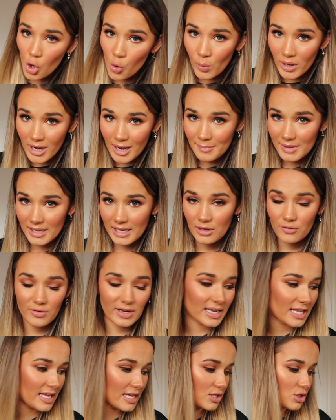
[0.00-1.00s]
When I'm getting
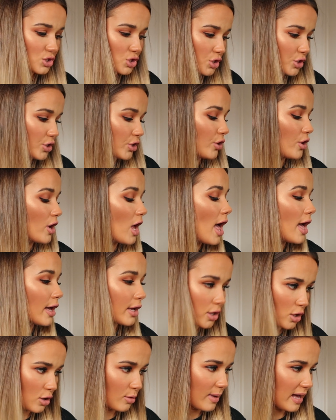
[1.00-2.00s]
ready to
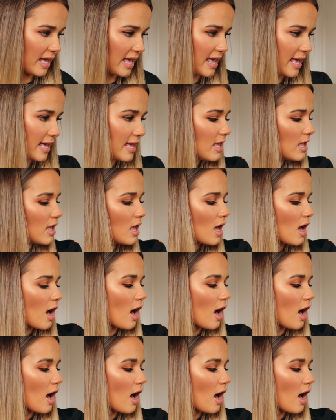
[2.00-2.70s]
curl my hair,